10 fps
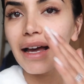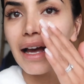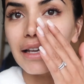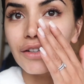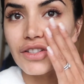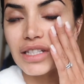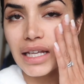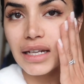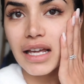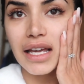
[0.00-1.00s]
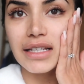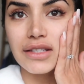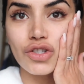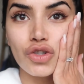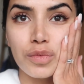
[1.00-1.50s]
and your skin is
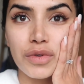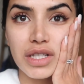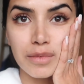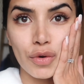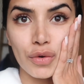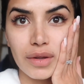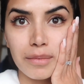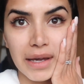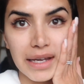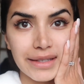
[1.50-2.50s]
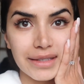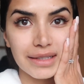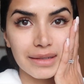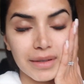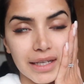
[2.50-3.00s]
a super smooth base
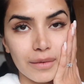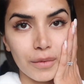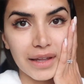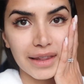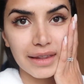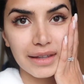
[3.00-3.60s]
to begin with.